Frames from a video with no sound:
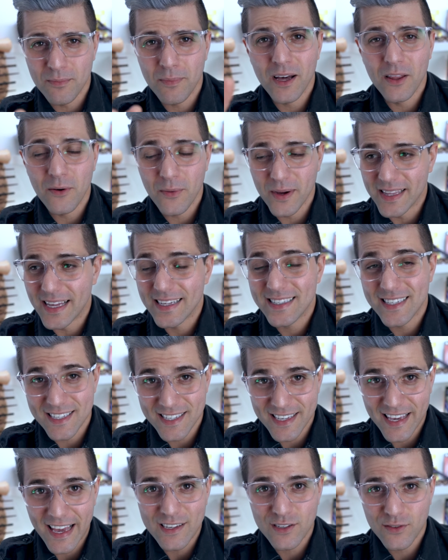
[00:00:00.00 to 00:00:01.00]
By the way, that's
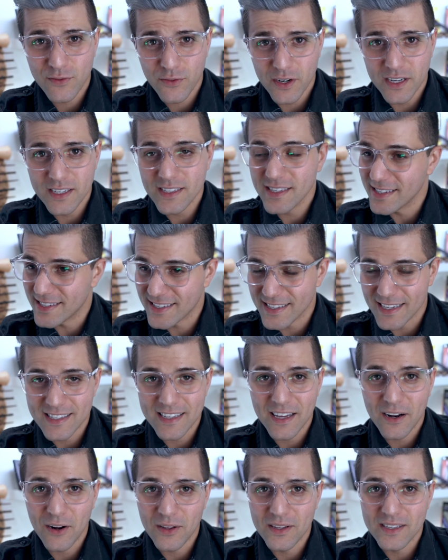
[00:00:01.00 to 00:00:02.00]
his catchphrase. He
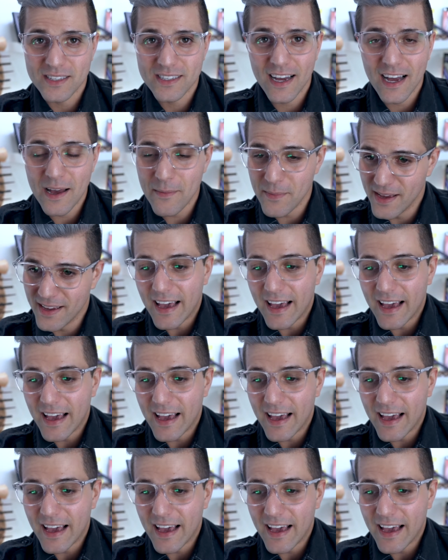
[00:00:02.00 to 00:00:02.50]
says that all the time.